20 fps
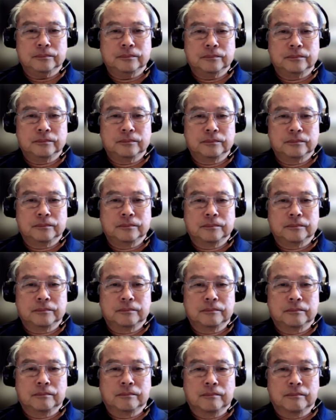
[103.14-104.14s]

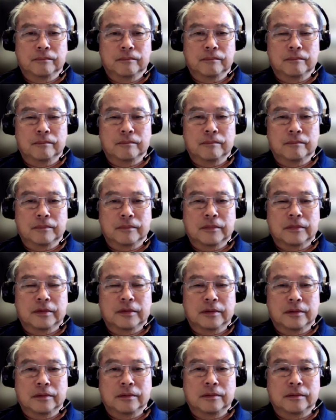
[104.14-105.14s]

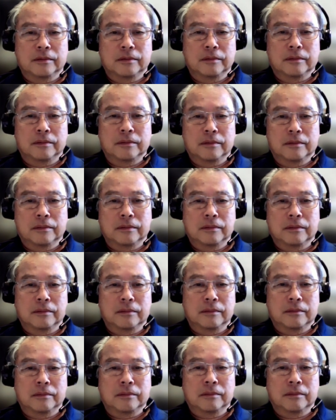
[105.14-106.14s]

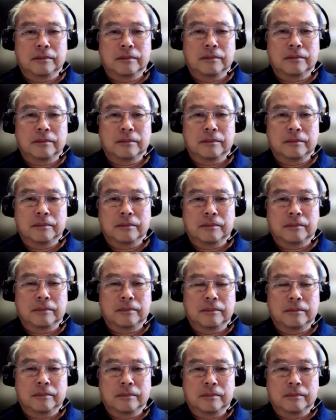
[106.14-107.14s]

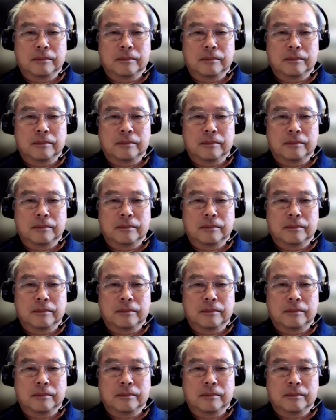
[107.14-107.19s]
[no speech]